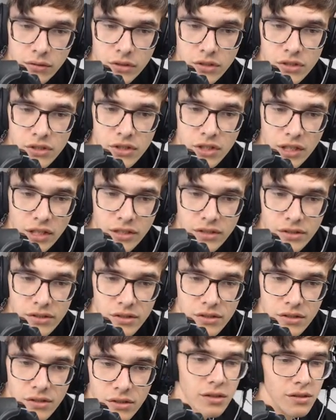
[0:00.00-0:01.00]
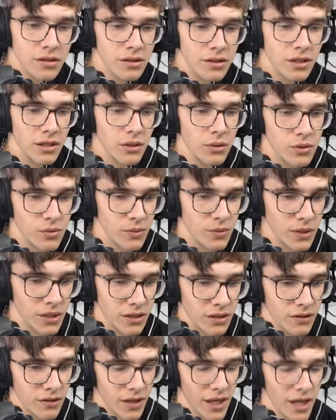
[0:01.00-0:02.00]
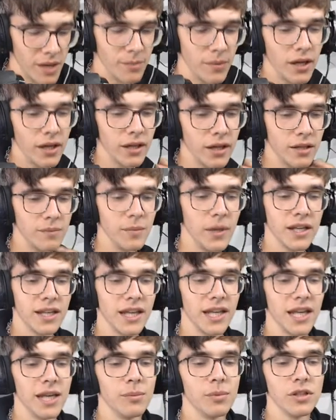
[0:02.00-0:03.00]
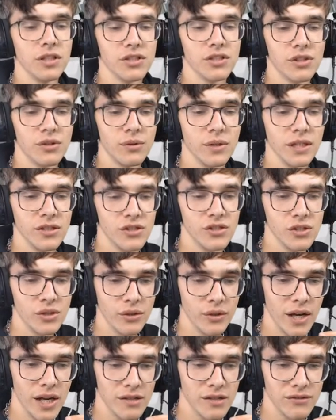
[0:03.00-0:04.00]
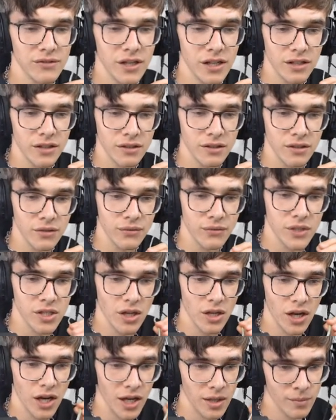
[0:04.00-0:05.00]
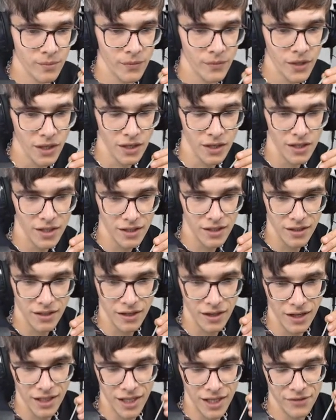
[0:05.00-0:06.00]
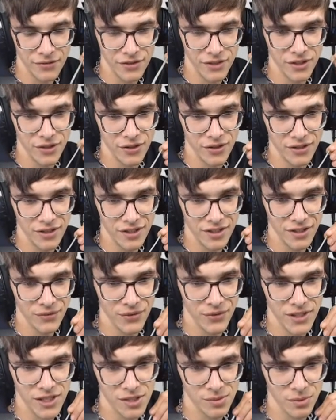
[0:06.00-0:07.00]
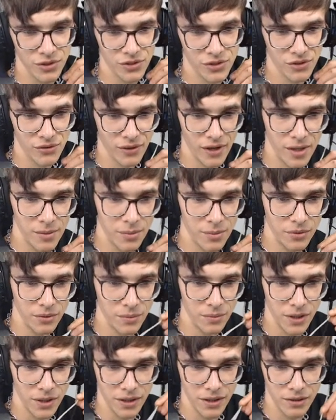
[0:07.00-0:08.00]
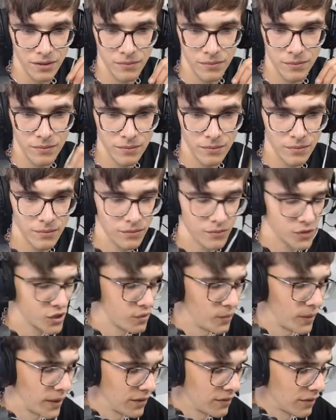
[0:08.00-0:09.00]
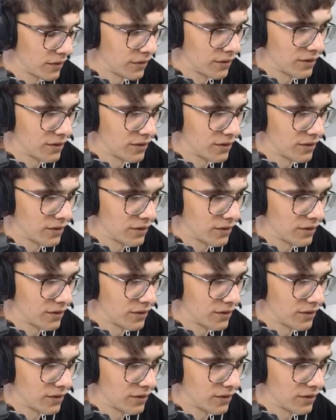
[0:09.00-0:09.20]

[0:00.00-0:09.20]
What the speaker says: the sides, it looks weird. And my cable is green. So you have like an invisible... I have an invisible stripe on my sweater,